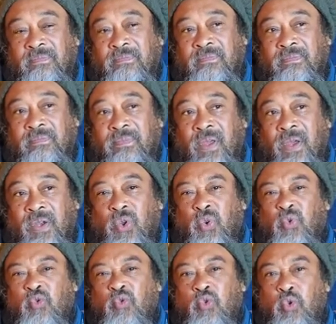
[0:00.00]

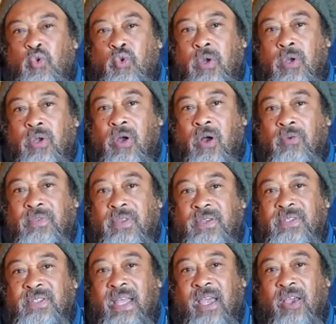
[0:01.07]
rule of the
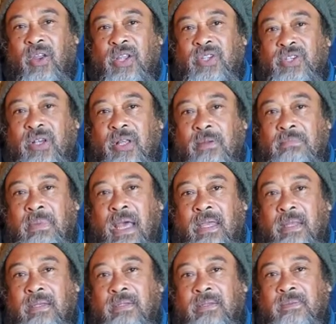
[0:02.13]
psychological
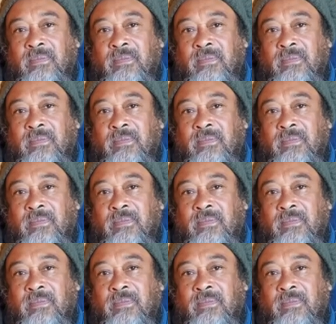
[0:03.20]
mind.